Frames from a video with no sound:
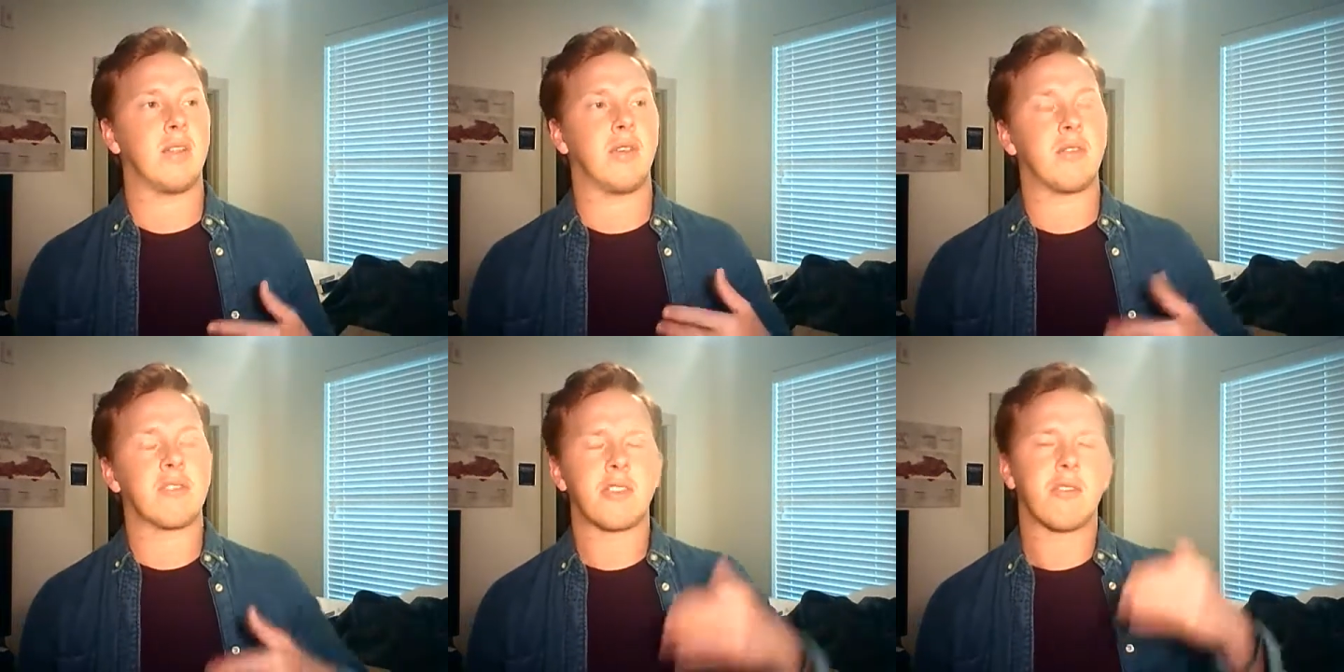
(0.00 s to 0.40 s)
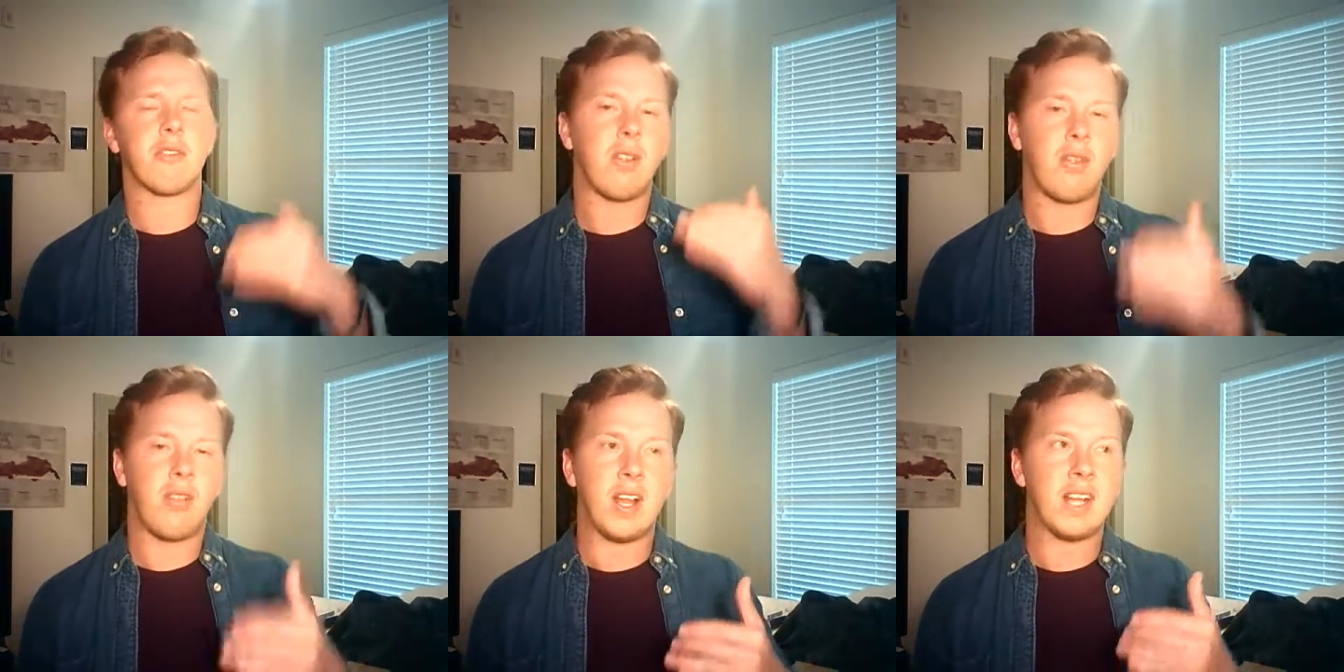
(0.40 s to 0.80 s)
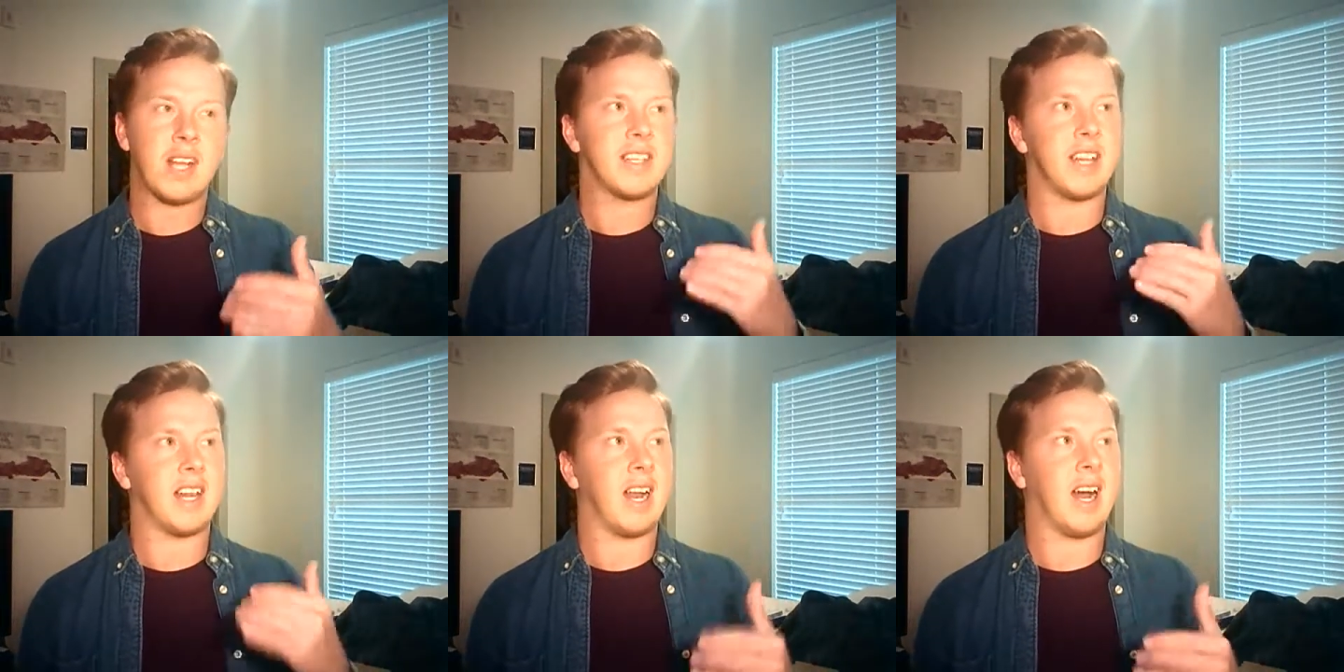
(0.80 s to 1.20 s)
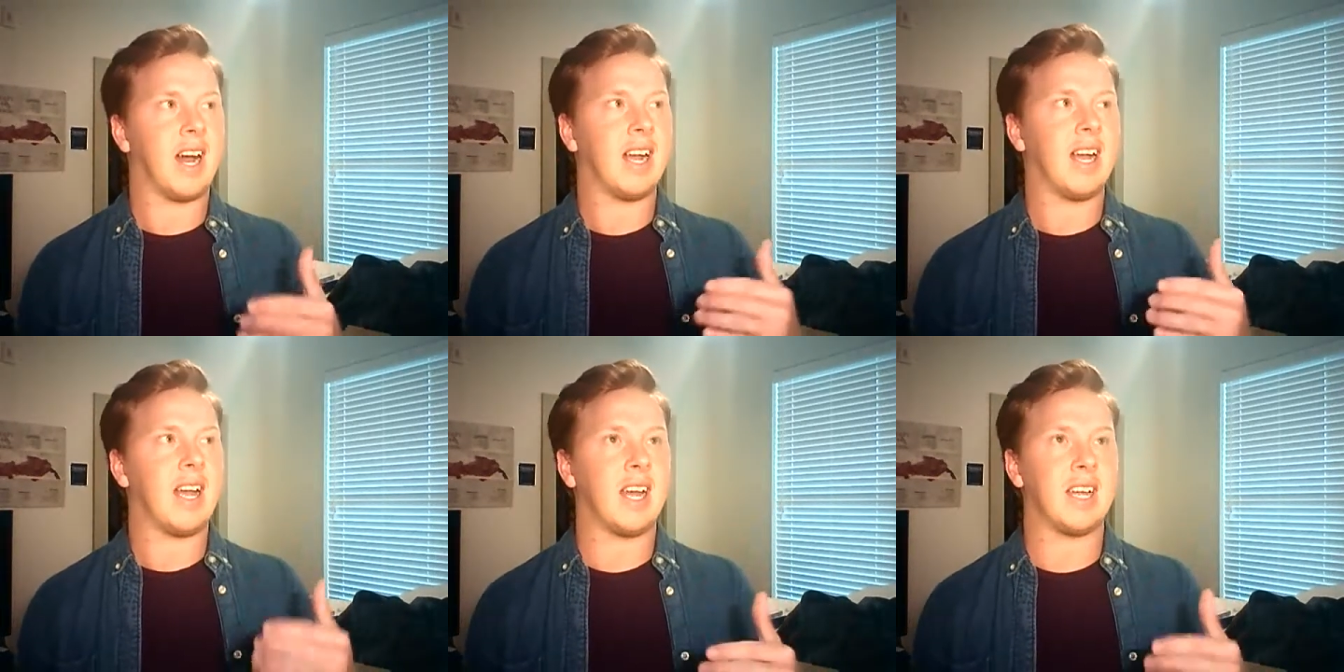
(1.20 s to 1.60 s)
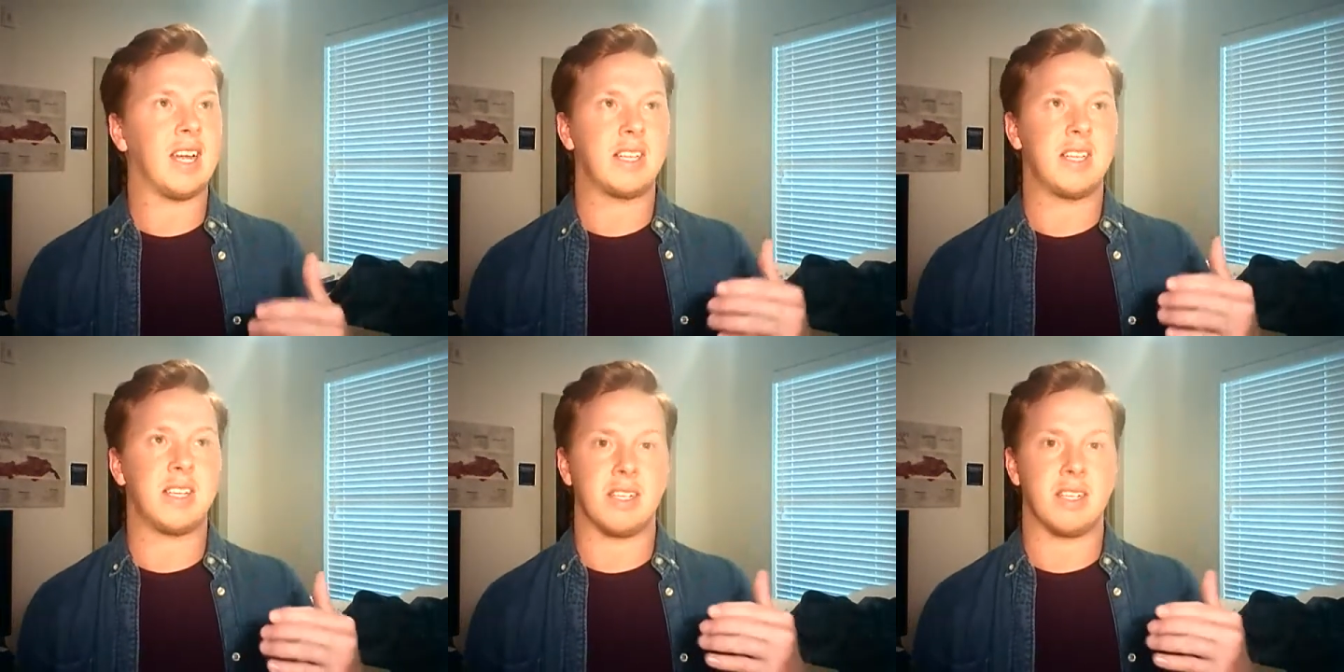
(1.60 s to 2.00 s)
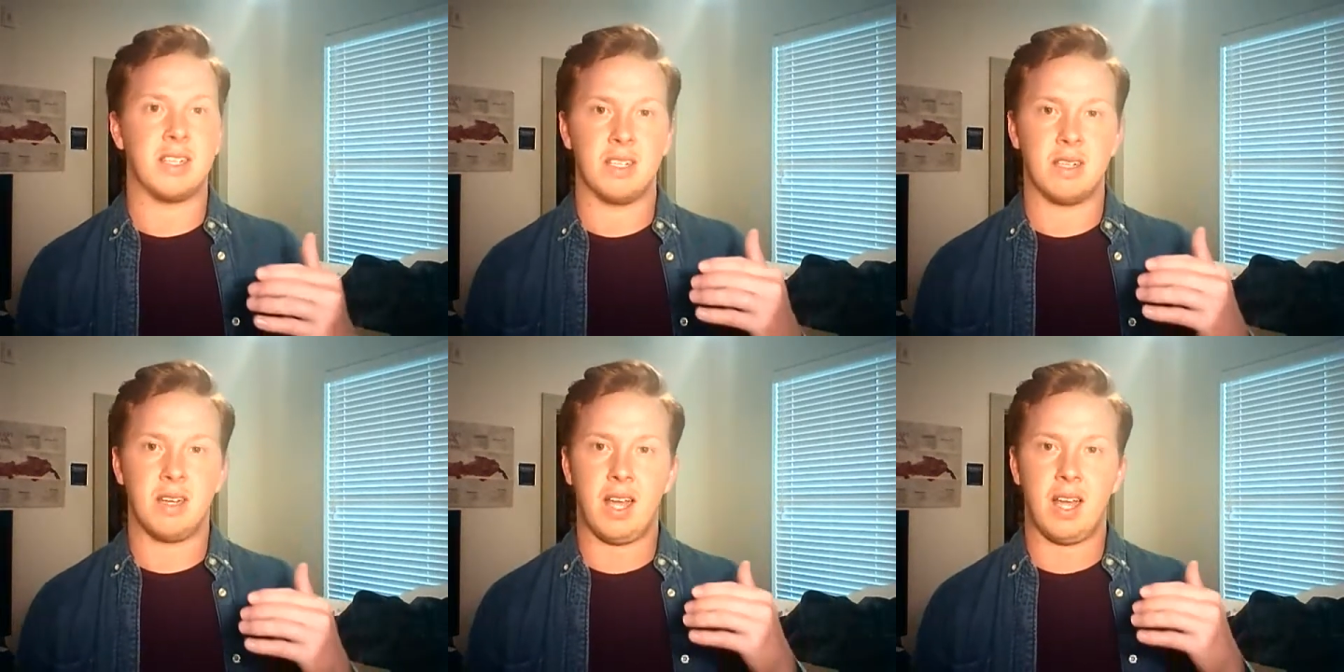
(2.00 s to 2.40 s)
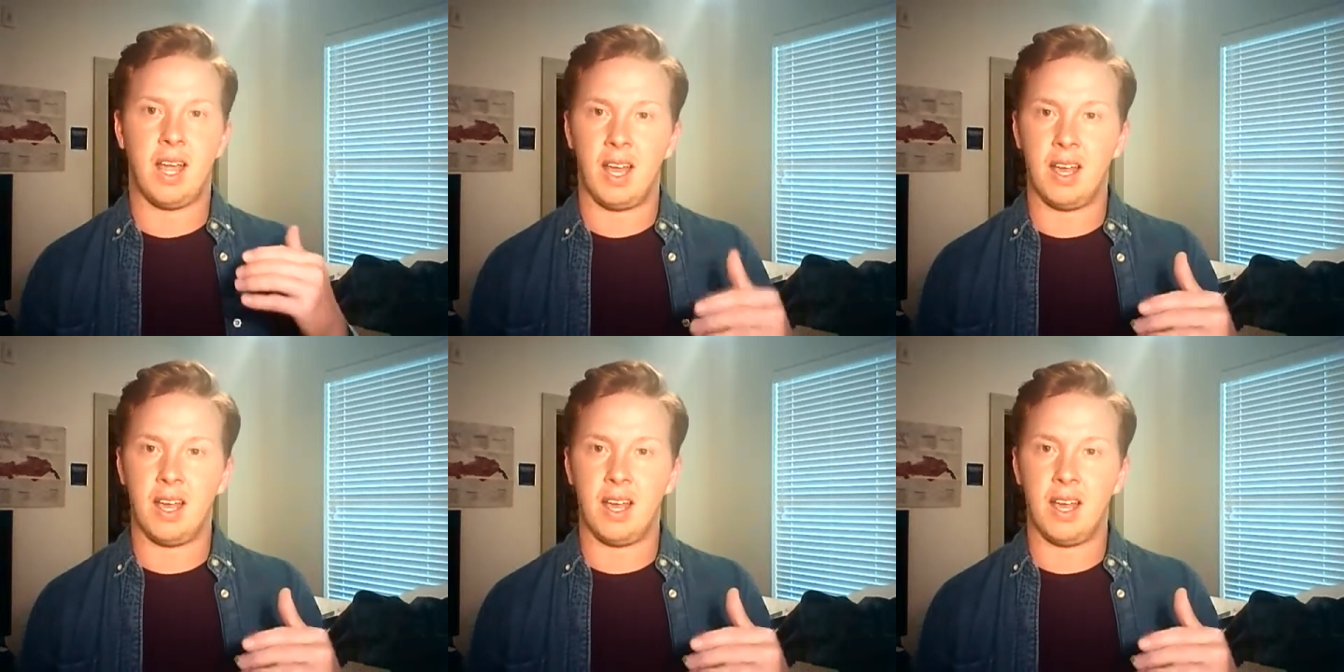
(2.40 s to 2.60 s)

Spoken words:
Those are the things that I had to